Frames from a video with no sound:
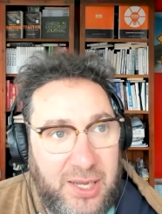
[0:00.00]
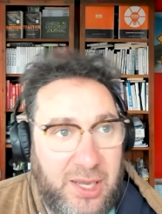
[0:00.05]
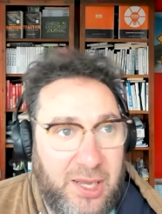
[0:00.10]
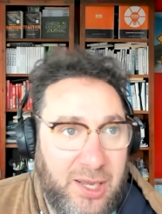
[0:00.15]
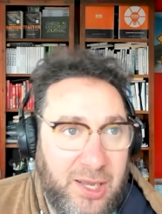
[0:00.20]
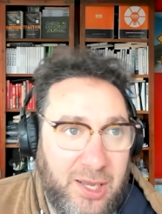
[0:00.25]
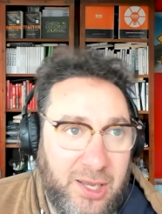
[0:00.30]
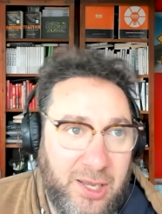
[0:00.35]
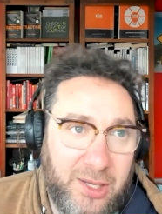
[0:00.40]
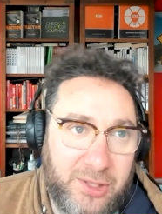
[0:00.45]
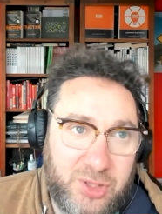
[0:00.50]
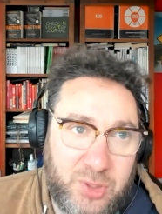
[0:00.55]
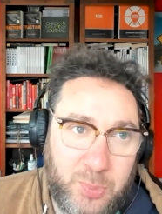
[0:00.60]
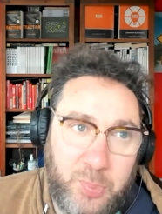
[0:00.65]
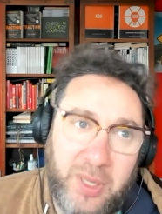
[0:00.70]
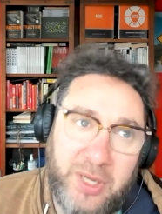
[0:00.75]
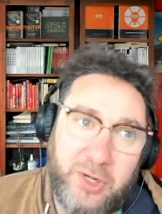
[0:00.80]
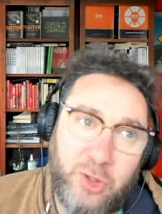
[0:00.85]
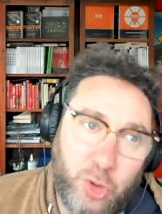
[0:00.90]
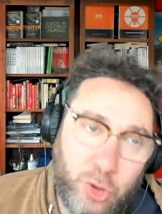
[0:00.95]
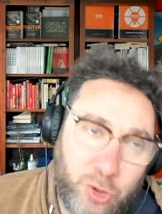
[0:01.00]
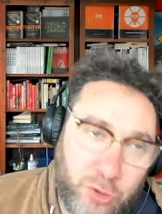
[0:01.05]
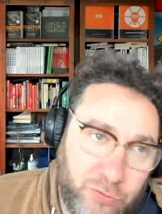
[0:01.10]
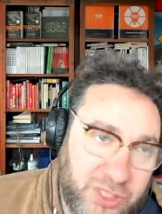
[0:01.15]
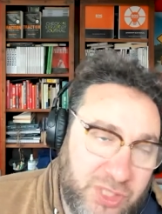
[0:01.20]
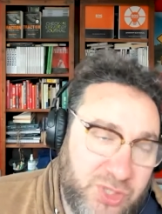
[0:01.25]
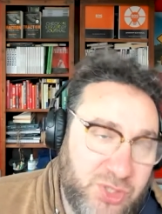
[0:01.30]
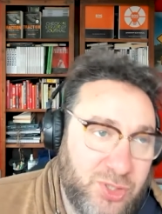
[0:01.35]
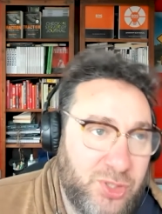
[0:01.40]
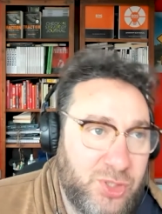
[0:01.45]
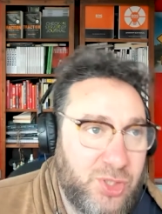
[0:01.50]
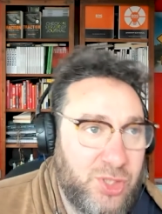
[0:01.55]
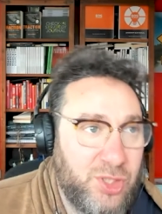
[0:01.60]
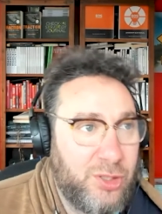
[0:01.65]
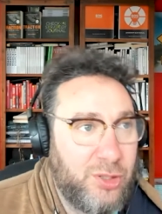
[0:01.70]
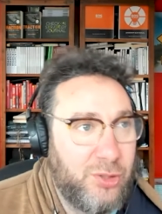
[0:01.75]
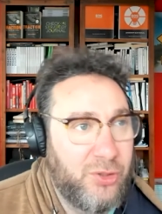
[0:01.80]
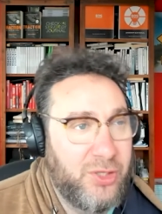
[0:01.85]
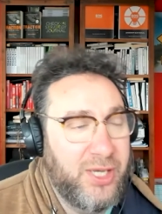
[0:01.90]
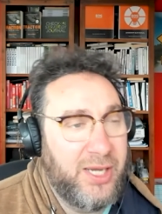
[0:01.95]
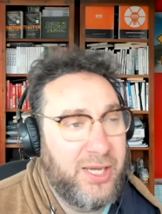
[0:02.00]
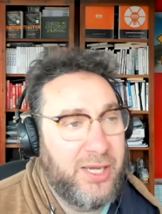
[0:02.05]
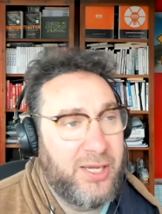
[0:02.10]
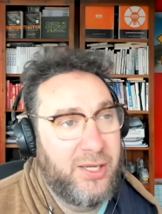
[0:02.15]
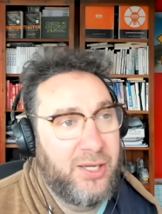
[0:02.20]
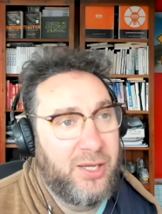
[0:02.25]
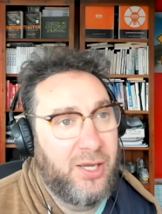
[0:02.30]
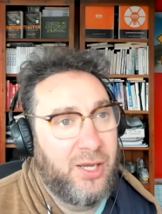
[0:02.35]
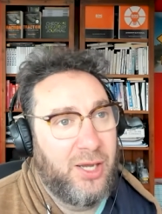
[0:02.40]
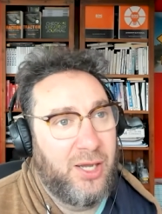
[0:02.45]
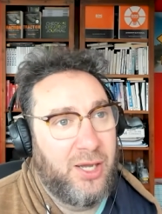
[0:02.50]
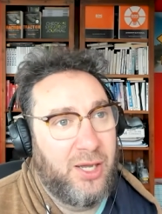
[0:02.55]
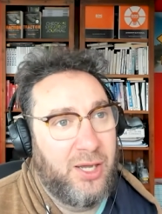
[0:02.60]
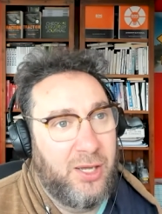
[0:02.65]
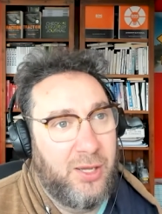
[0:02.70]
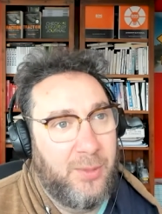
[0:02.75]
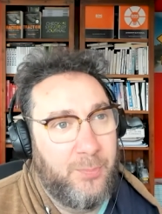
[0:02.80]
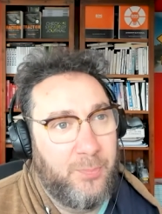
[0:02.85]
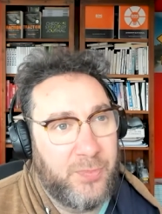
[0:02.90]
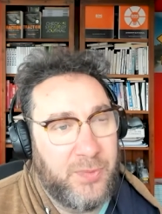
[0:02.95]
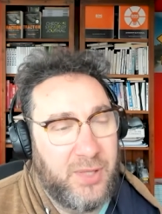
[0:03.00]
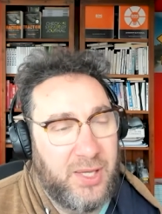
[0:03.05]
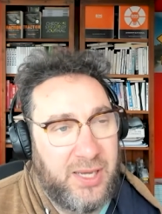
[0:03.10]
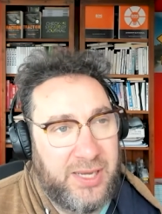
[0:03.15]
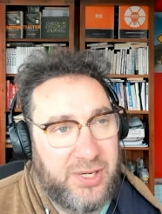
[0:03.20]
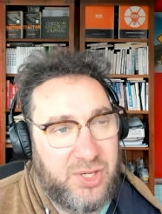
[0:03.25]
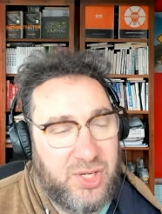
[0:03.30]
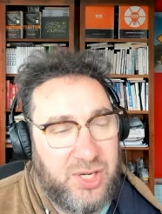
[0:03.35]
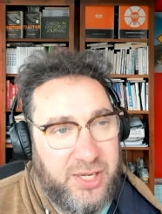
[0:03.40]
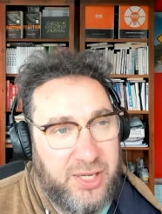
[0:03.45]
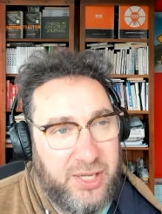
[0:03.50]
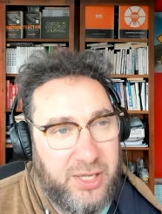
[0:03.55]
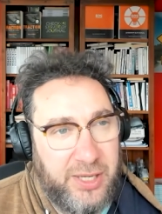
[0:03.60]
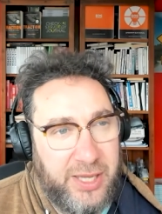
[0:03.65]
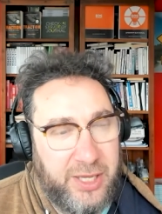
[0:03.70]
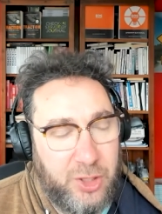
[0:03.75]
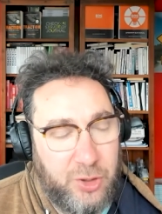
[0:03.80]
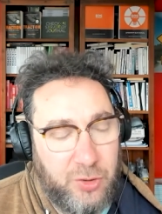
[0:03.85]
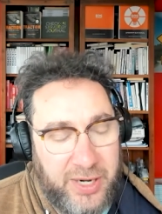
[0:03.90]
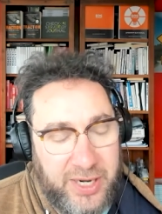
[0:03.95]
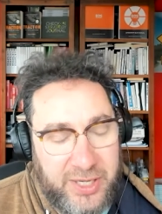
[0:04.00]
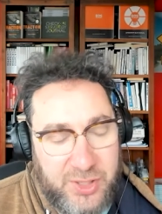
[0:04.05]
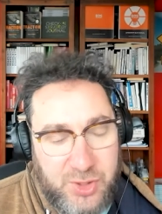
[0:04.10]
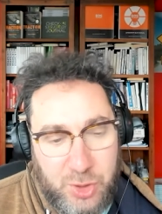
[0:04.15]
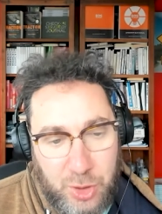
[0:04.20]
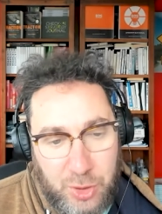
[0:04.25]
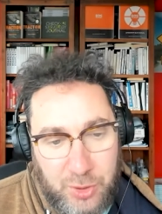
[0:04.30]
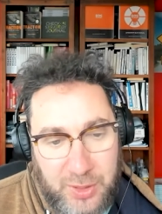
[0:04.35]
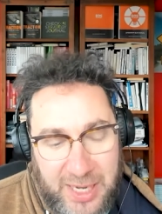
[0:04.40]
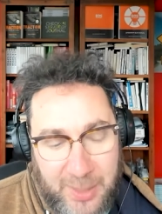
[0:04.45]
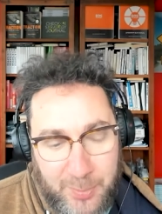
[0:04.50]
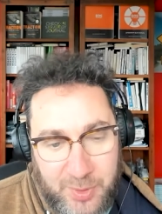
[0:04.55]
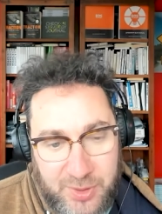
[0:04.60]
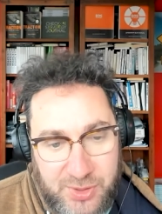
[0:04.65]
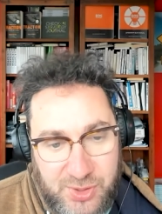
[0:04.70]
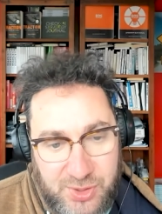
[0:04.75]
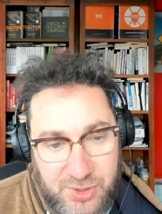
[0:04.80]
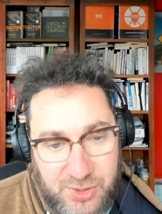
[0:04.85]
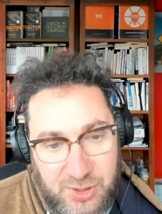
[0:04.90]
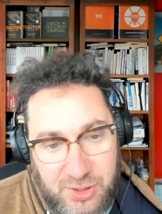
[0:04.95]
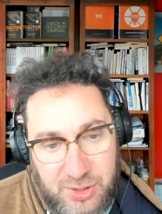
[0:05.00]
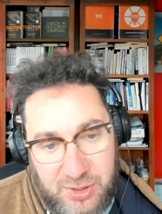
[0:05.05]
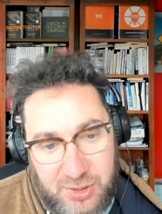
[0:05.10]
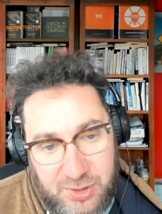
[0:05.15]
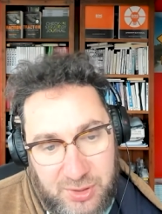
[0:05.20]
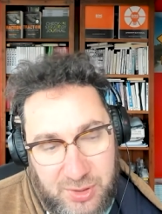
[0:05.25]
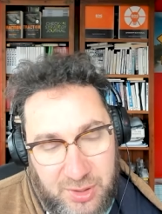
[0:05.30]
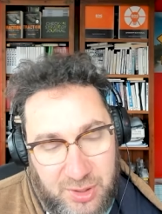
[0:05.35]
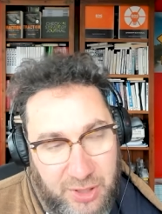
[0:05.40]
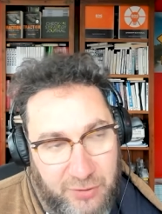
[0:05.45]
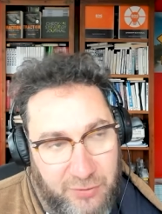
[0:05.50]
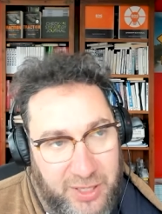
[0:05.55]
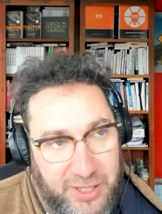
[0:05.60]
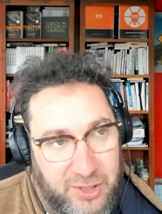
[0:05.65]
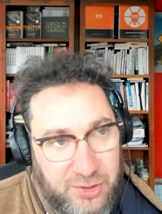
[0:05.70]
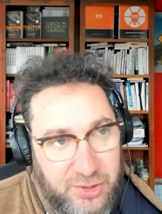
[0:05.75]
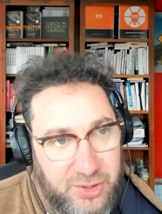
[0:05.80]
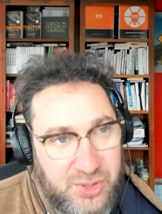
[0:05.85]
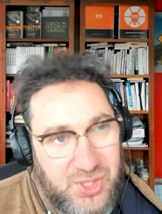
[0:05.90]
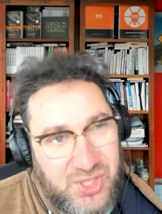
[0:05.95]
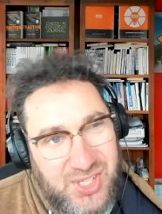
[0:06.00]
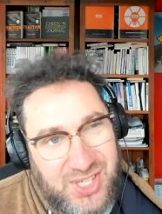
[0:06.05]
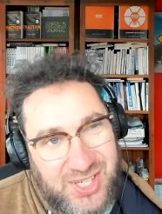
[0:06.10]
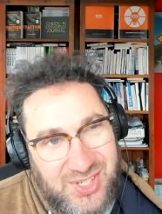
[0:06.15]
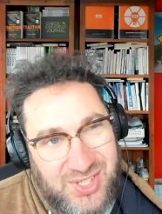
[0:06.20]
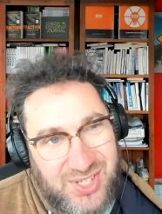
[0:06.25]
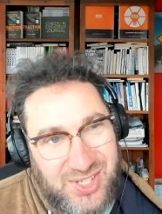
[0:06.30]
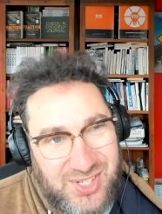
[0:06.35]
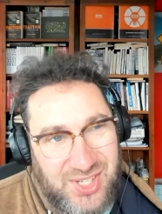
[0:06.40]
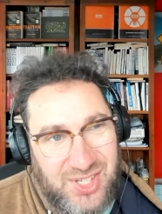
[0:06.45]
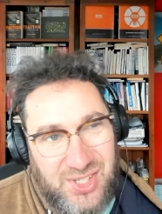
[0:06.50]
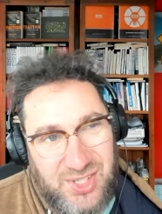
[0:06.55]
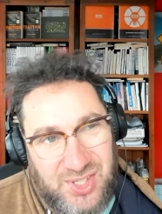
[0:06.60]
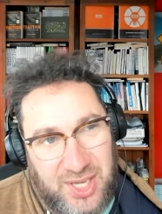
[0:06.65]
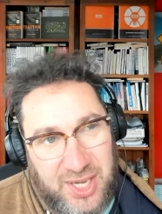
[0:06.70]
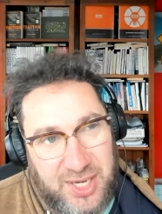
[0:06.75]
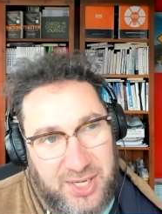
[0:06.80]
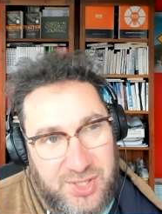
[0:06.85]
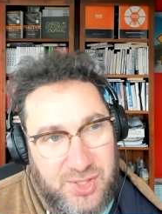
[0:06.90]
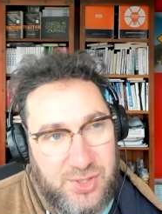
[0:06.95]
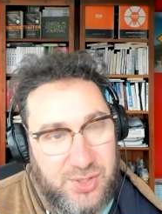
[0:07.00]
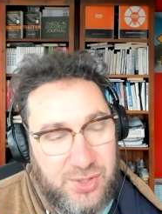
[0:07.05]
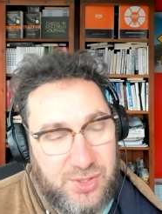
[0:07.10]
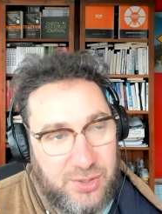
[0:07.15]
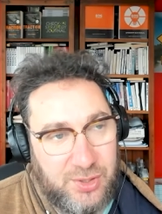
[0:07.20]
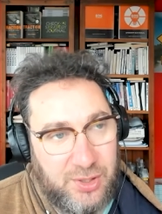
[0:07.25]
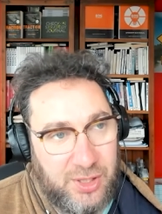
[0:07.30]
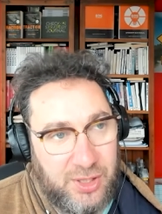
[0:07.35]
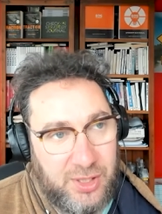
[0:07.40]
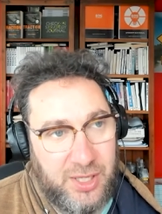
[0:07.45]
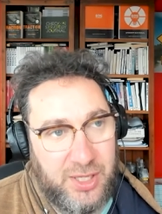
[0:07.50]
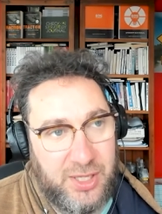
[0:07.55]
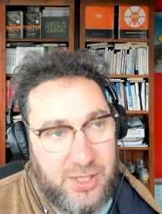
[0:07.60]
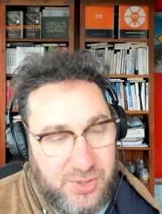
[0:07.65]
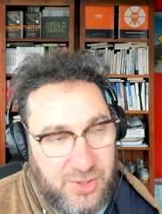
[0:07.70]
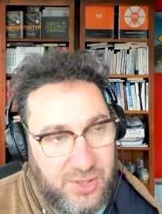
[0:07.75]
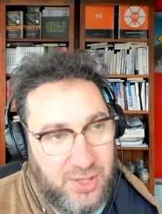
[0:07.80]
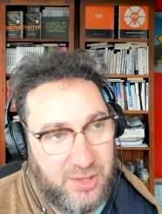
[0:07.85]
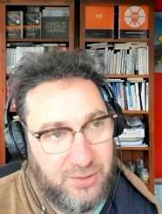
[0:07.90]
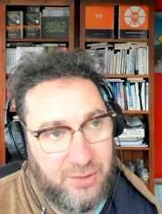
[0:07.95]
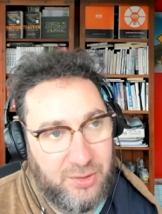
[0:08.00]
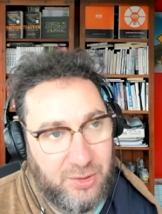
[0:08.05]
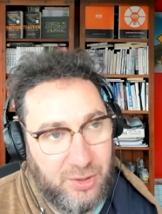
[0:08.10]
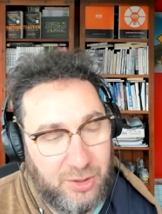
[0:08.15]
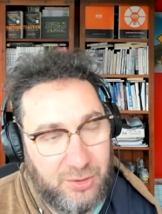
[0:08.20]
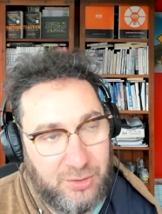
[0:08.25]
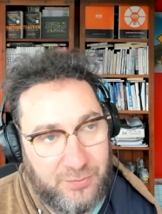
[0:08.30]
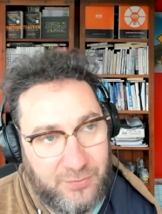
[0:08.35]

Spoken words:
depending on the research that you look at, actually it creates new habits. They reckon that 66 days is the, you know,